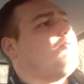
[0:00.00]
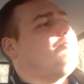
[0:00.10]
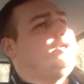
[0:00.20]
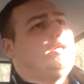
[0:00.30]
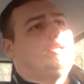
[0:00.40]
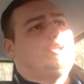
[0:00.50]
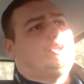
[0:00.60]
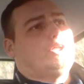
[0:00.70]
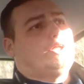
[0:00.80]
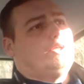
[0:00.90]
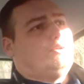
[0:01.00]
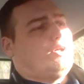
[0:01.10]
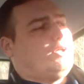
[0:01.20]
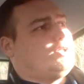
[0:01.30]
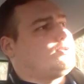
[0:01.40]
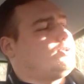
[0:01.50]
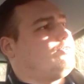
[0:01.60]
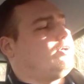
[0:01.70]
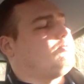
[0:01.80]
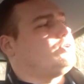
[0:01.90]
pigs, chicken, these sorts of
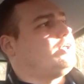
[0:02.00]
animals.